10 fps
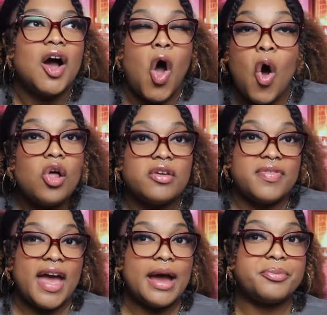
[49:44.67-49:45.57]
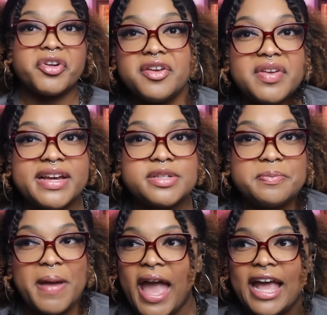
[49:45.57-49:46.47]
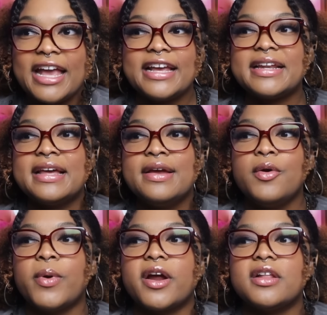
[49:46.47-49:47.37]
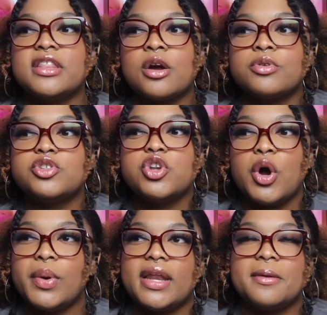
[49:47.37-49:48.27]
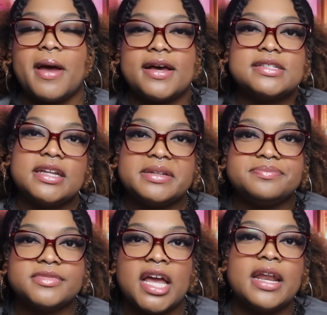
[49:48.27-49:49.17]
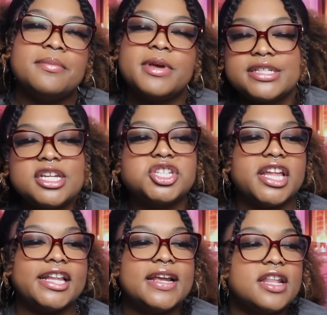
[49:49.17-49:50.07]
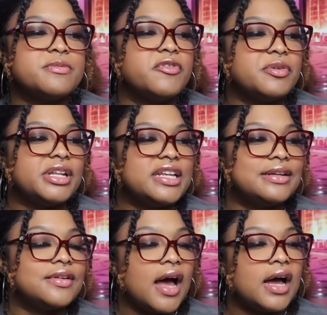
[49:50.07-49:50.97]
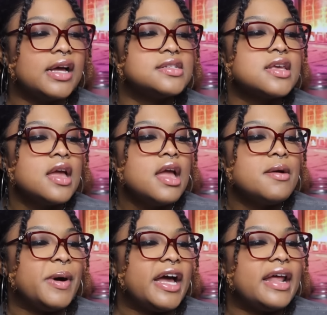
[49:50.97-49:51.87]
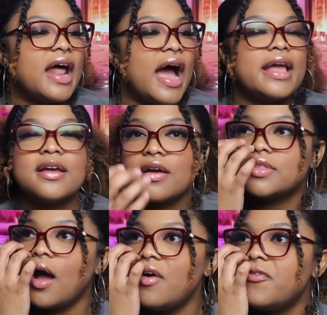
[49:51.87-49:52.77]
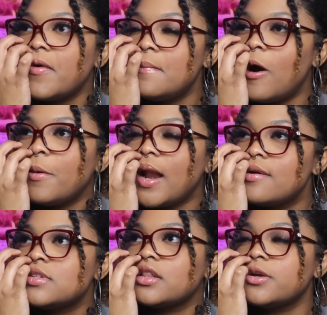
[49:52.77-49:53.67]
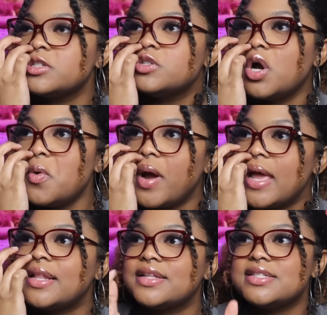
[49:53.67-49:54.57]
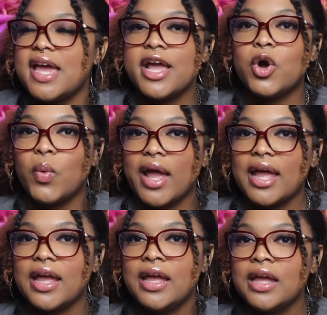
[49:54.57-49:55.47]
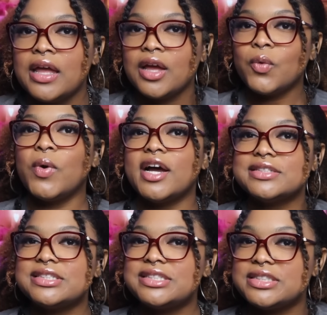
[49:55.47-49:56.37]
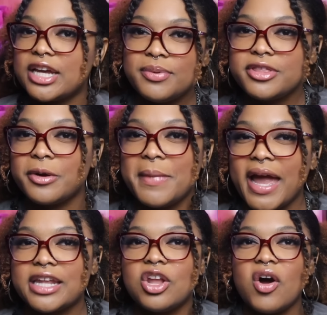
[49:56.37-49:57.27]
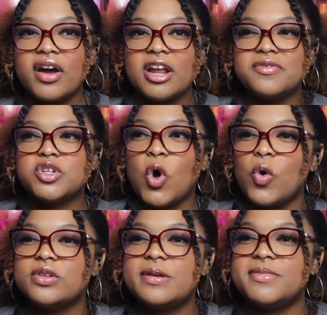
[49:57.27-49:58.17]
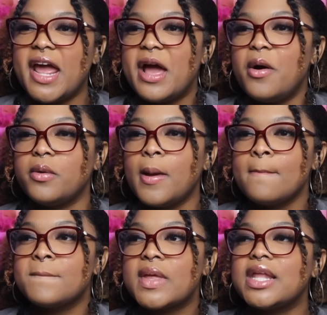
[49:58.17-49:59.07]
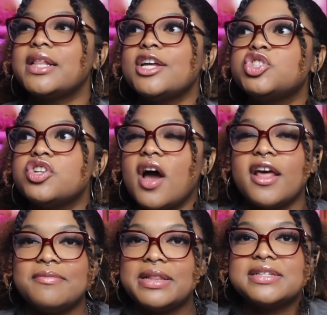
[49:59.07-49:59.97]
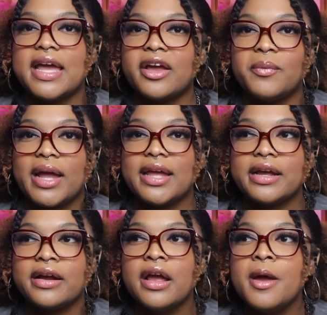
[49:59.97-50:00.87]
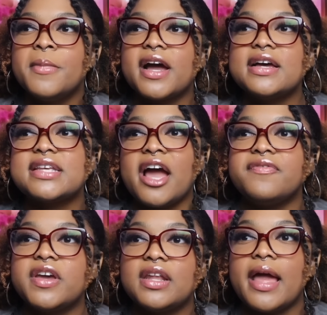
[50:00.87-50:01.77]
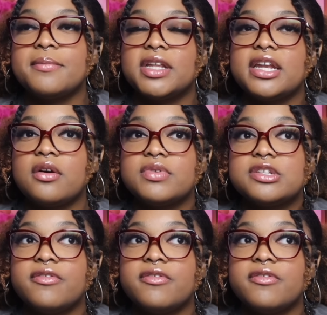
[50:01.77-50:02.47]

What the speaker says: all of that previous pain where there was no getting past it. And essentially, at the end of the movie, Melinda dies. But I thought for a moment, I was like, there's no way that the takeaway was stick with your man long enough to hold him down. Like, that should not have been the takeaway here, because I feel like Melinda was